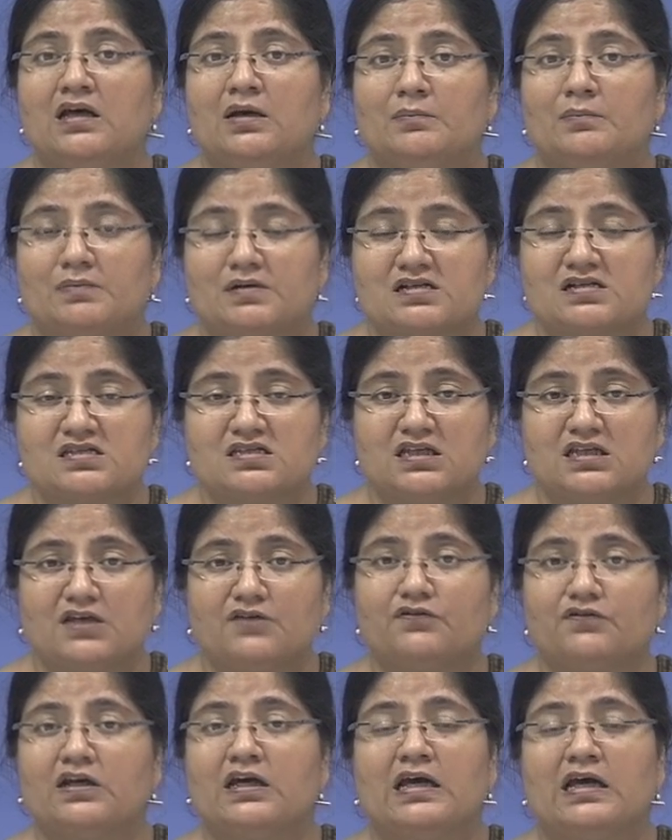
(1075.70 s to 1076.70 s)

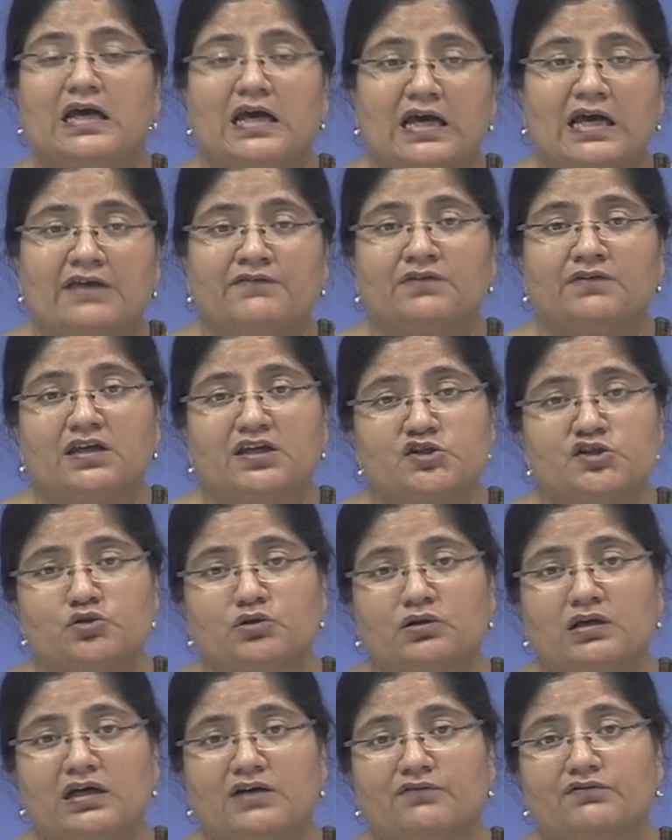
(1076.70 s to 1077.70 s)
perceived, and they
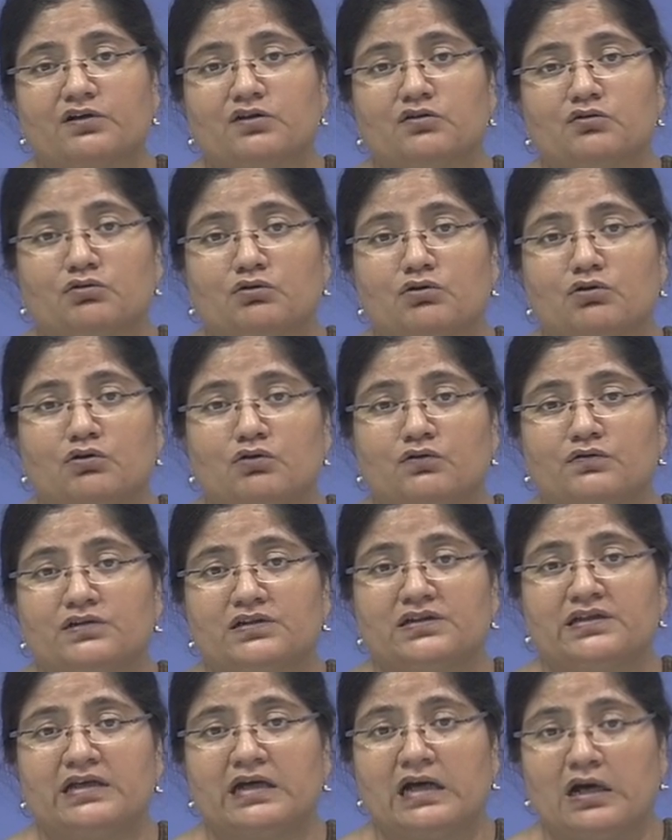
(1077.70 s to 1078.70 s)
should have control over
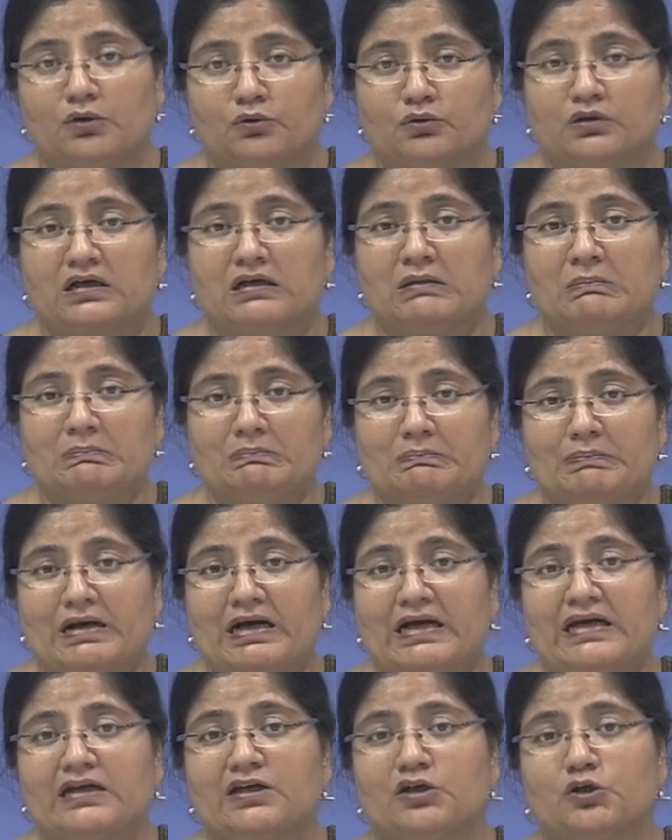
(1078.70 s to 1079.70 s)
the outcome
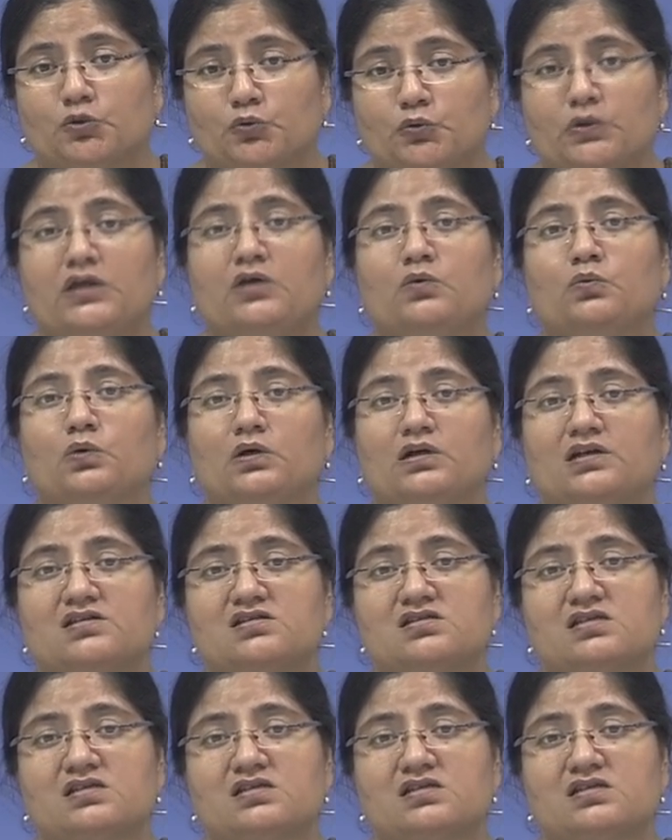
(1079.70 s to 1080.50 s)
by doing what is